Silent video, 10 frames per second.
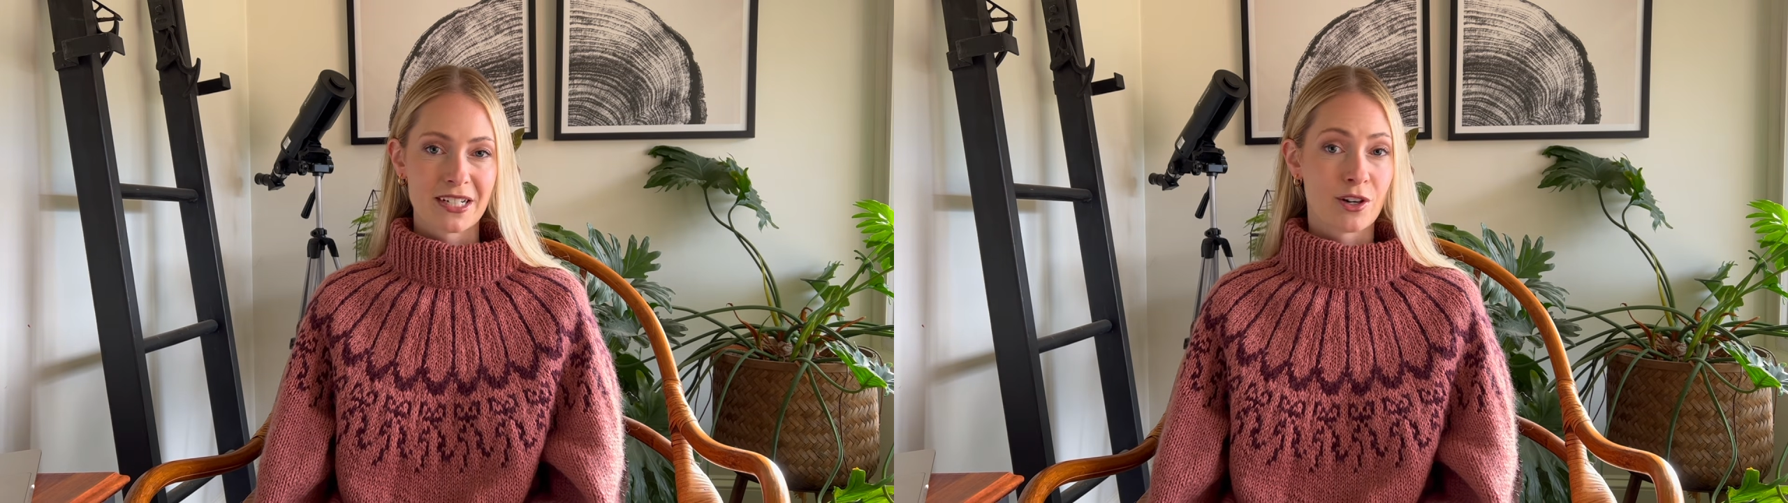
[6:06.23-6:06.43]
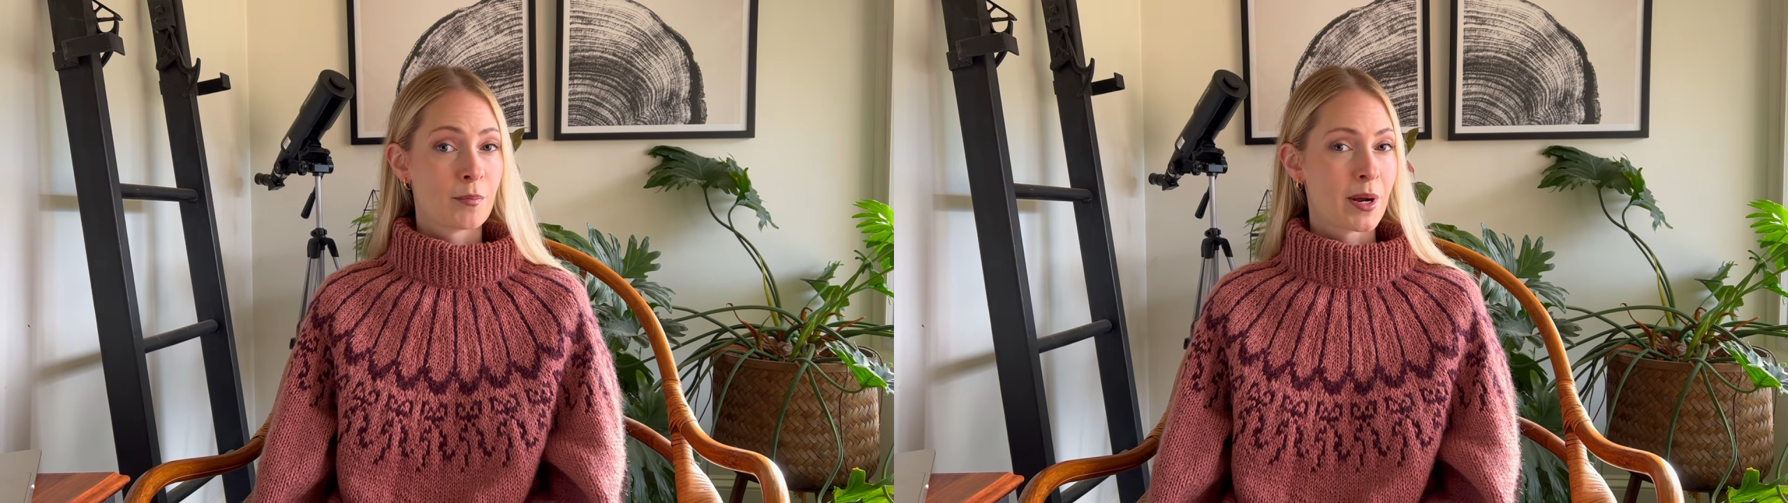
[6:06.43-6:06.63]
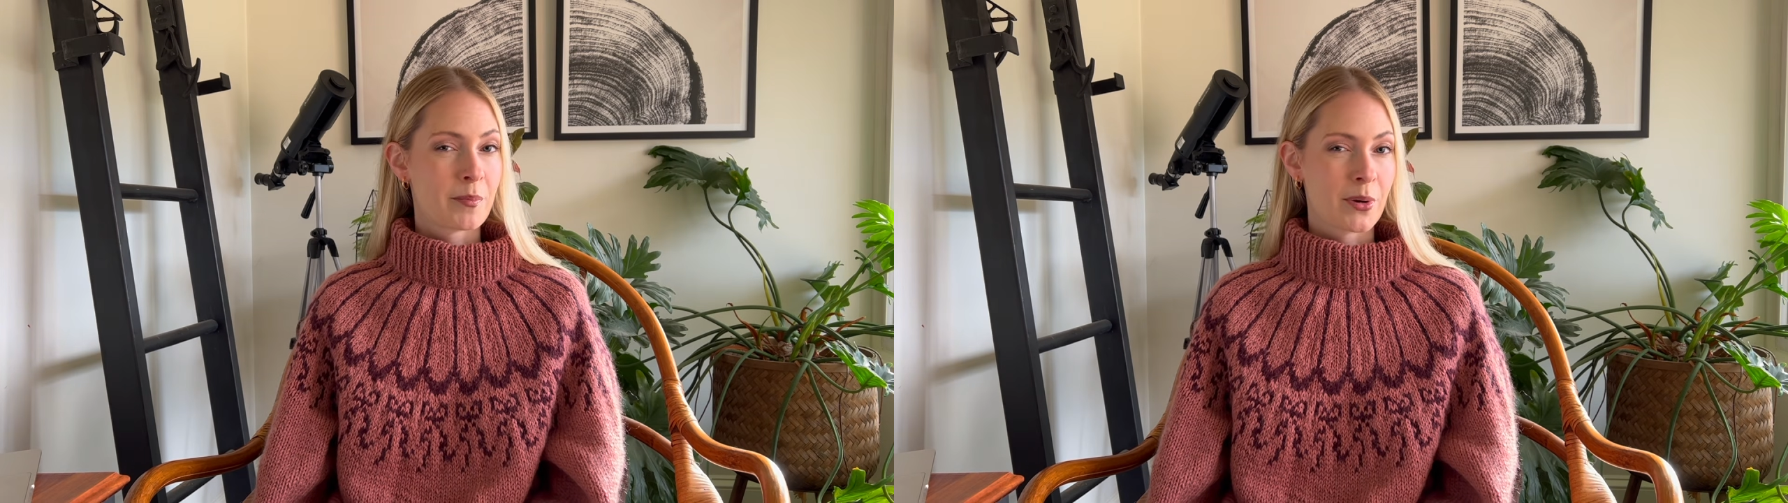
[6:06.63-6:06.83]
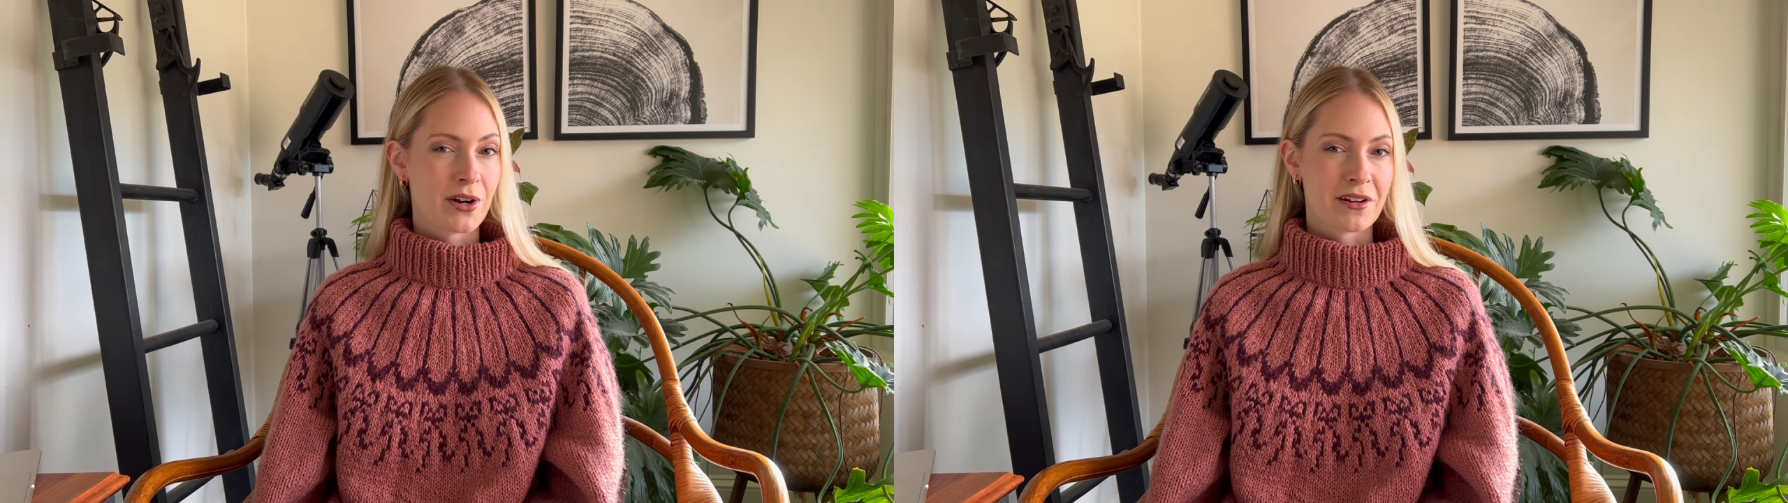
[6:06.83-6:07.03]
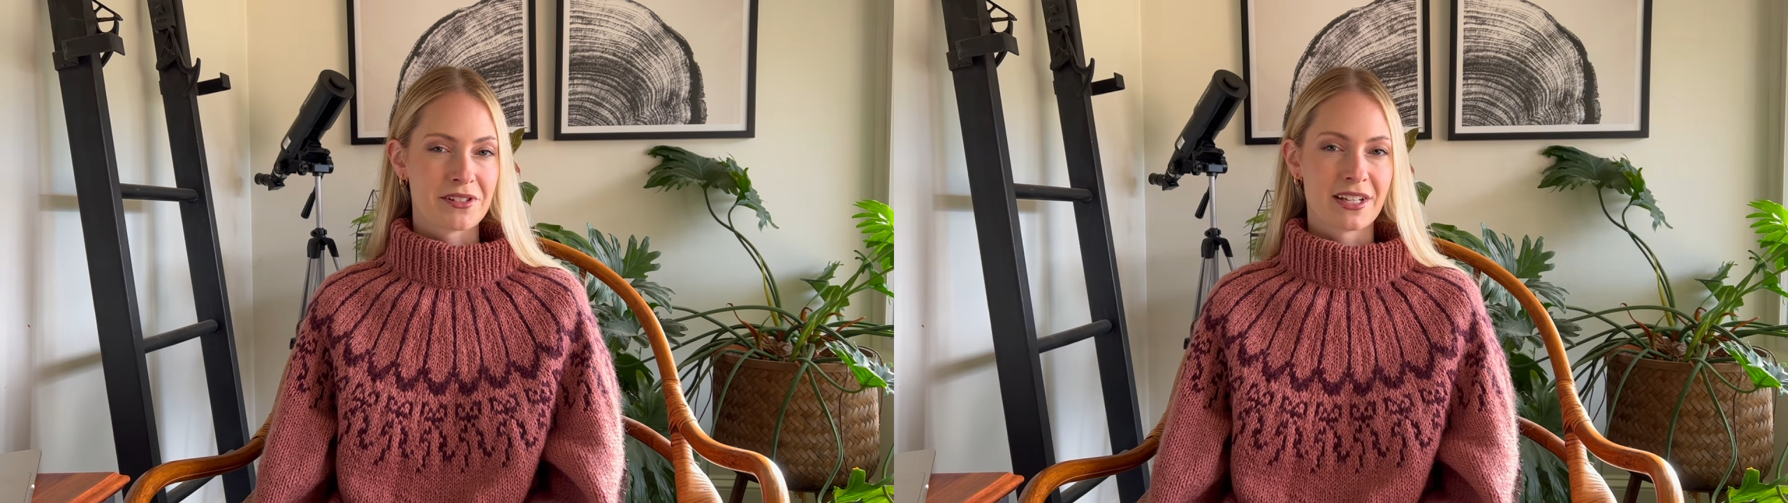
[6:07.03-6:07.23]
I hope I'm
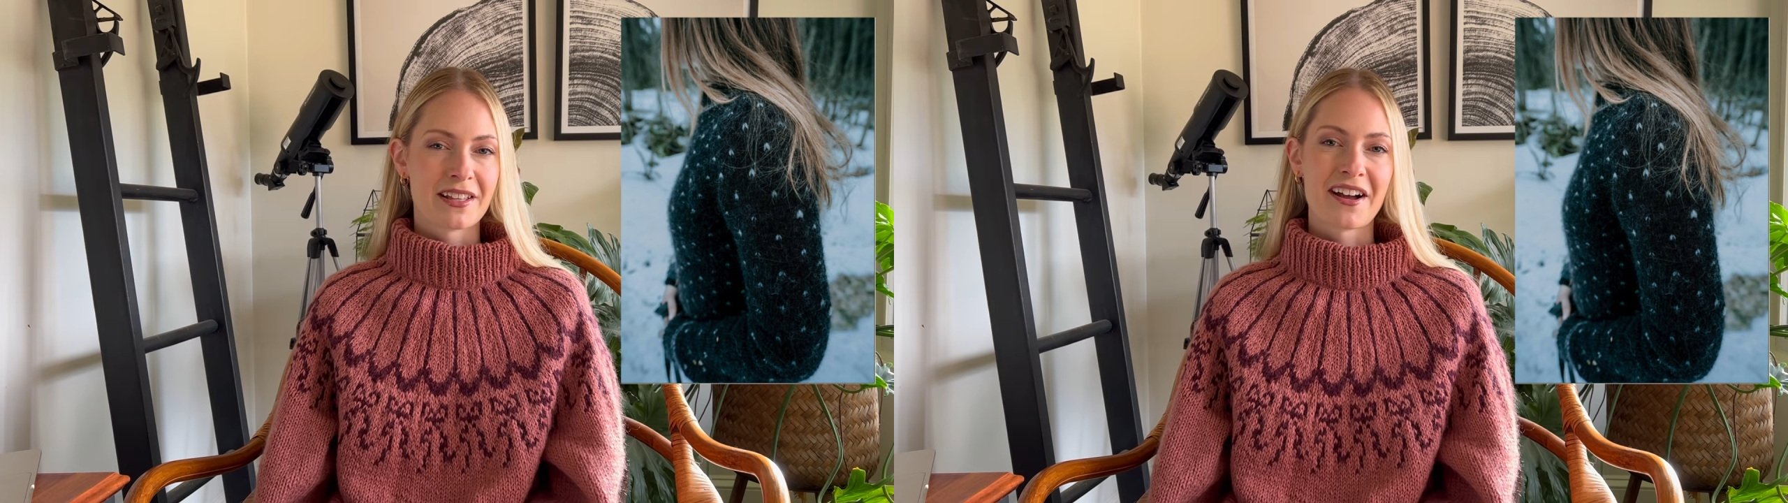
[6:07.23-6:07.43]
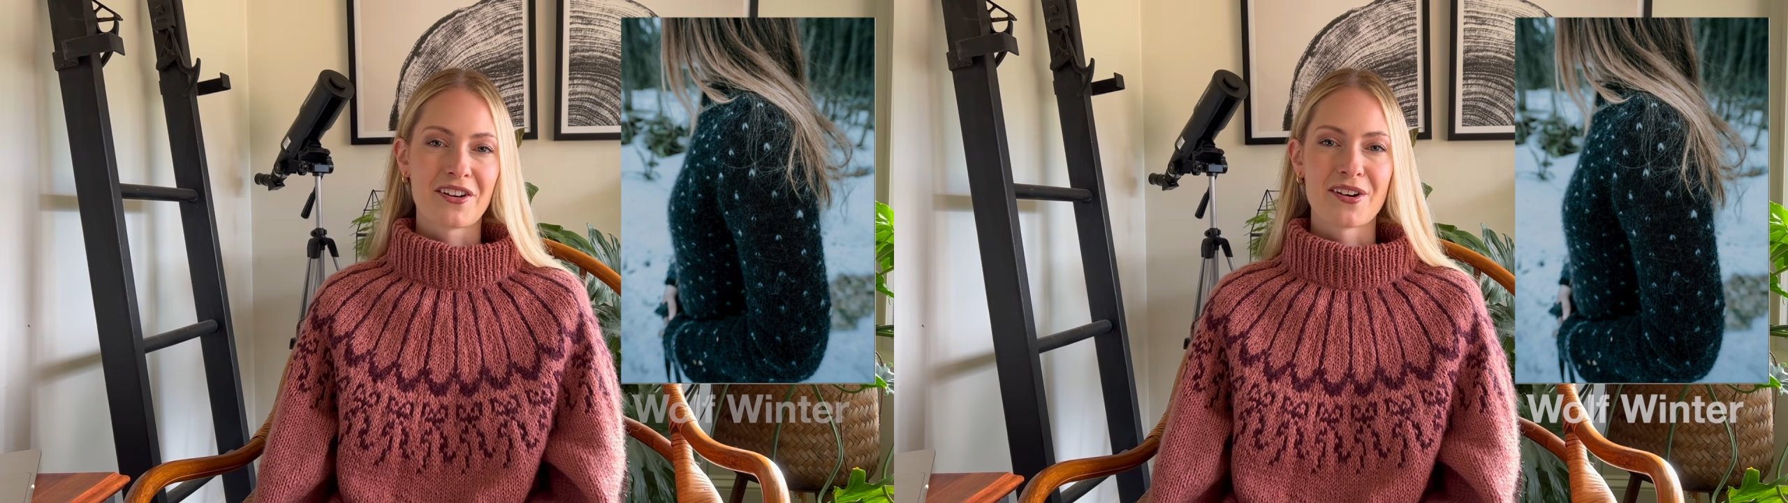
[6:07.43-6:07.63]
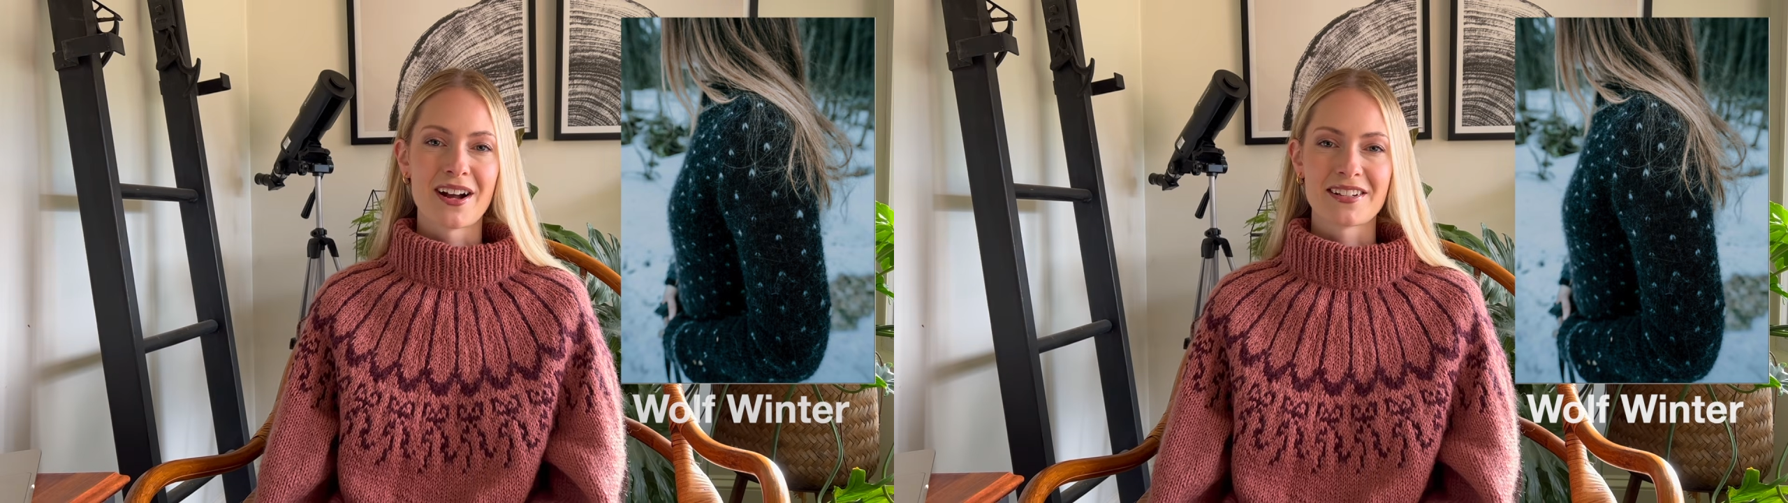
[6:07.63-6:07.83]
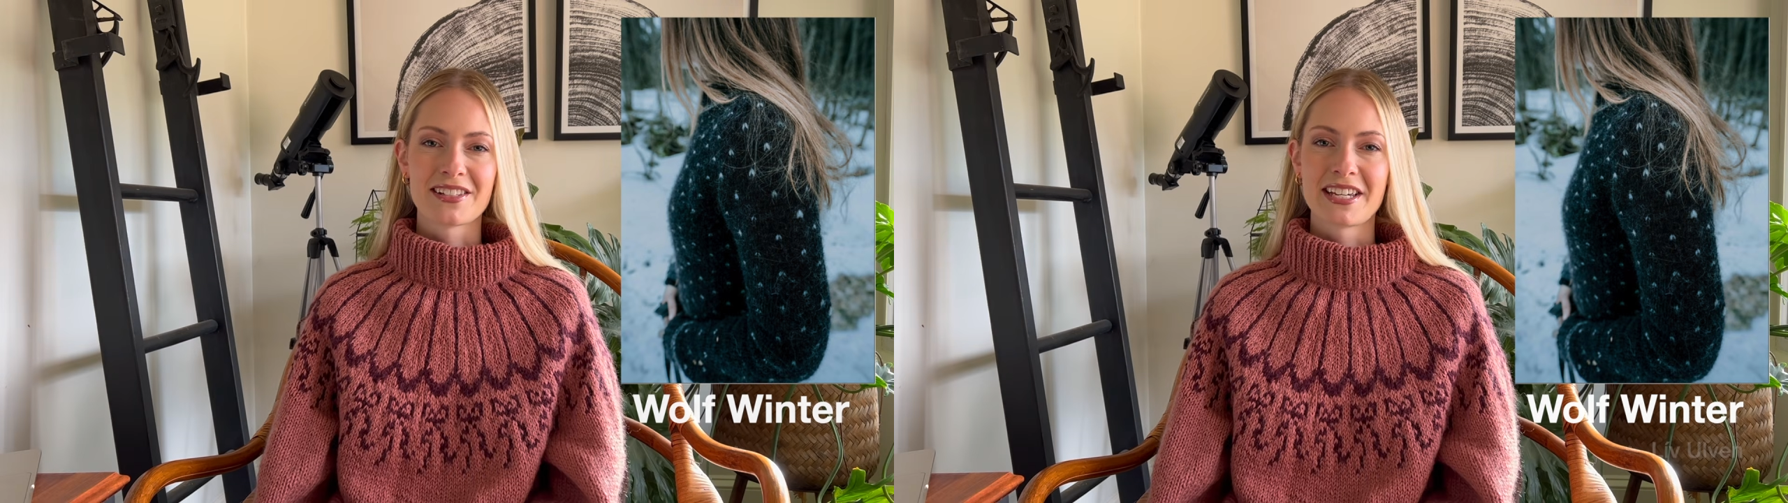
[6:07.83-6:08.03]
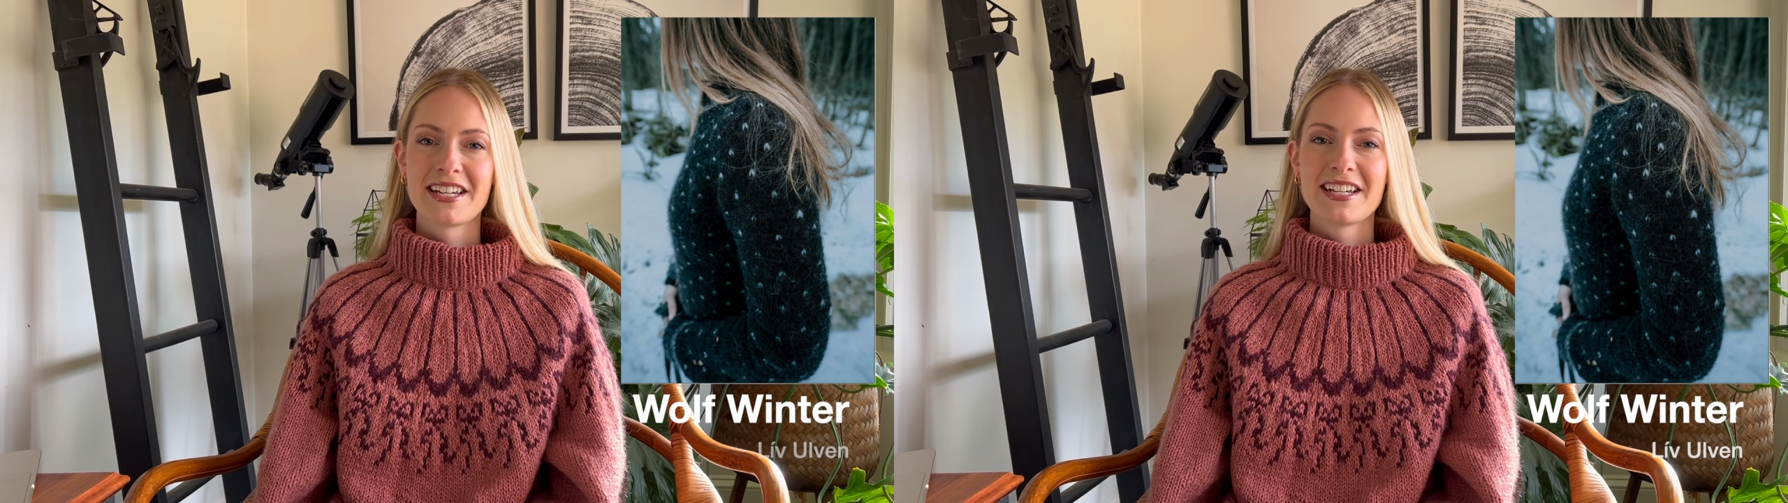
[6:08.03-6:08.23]
pronouncing that
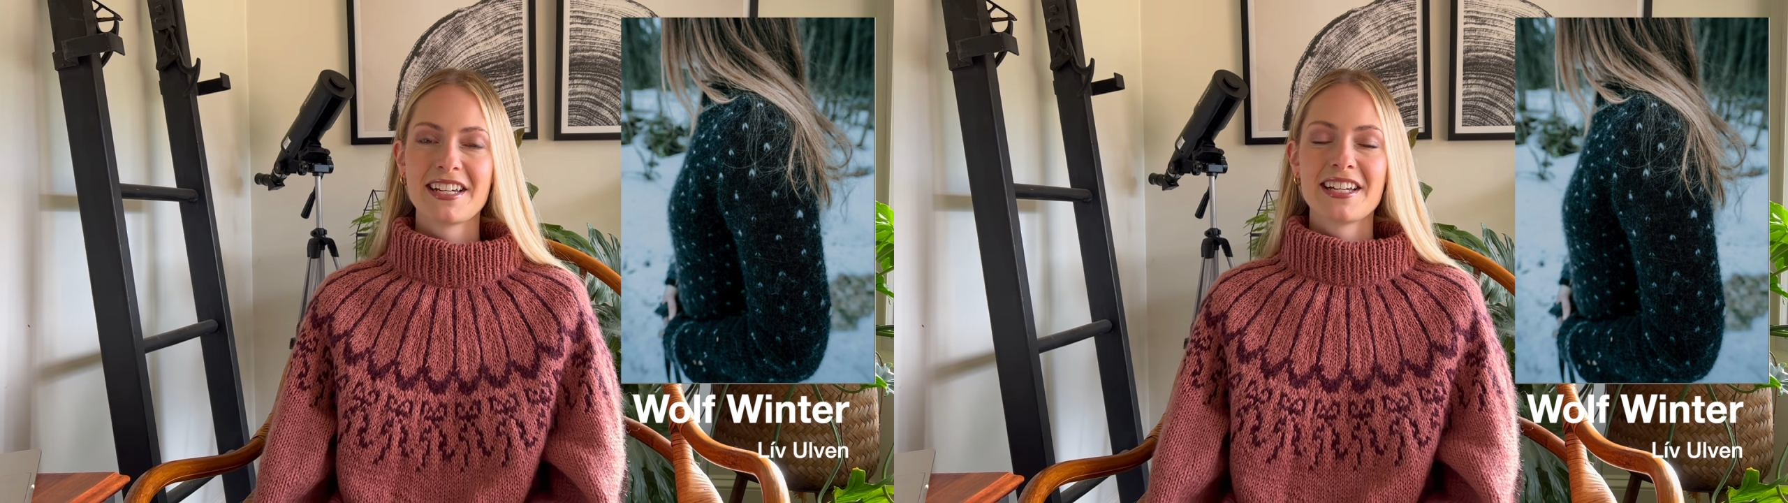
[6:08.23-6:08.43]
correctly.